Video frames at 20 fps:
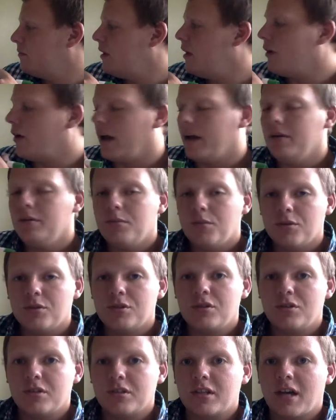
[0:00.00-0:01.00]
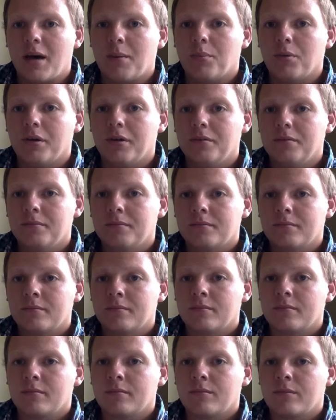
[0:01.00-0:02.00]
Okay, we'll do the top one.
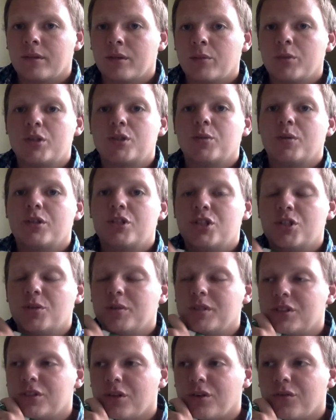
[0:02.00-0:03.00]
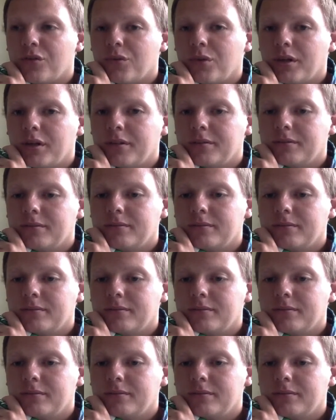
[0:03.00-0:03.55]
Which one should we solve for?